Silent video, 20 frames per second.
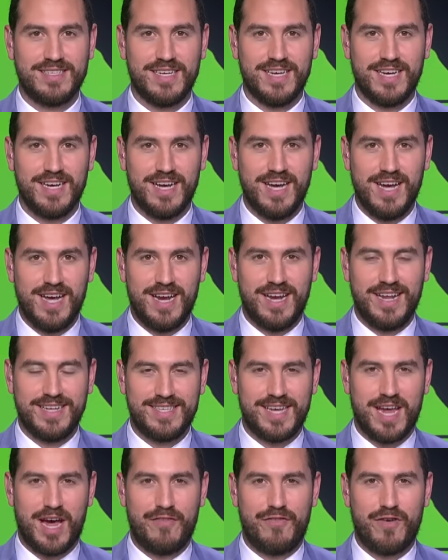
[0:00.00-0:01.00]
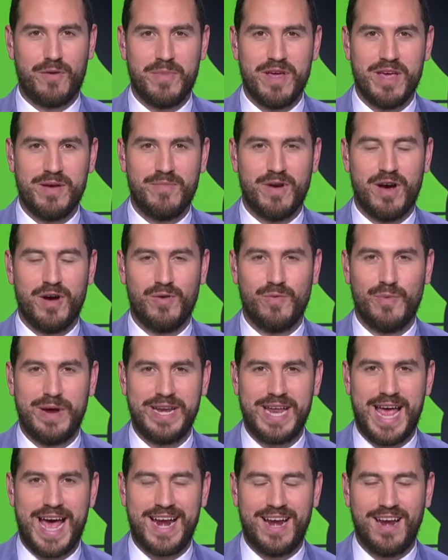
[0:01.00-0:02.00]
Uh, let's hear from him uh,
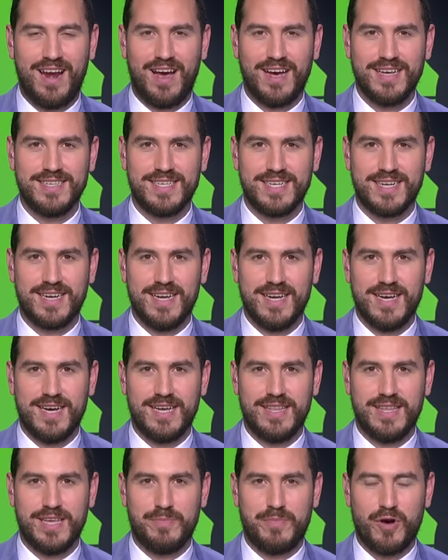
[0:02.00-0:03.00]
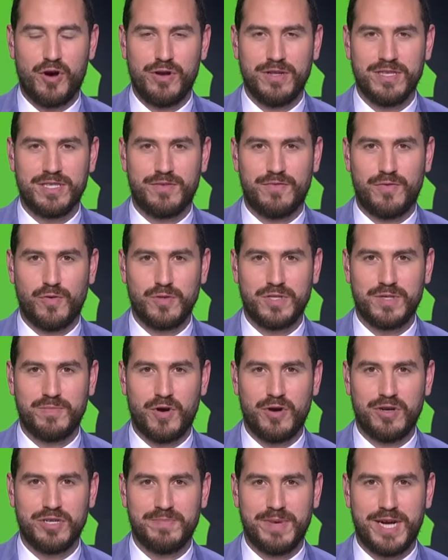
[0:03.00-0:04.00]
when analysing the opponents for
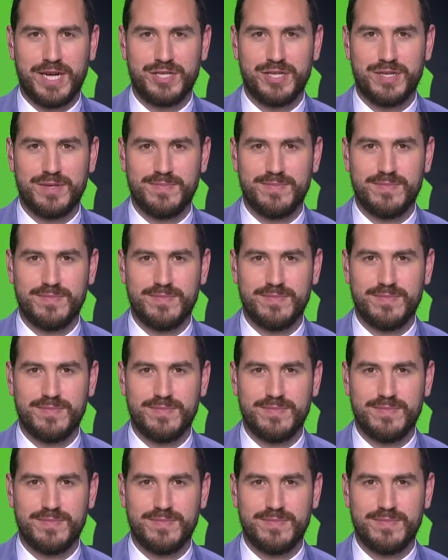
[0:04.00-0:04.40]
tomorrow's match.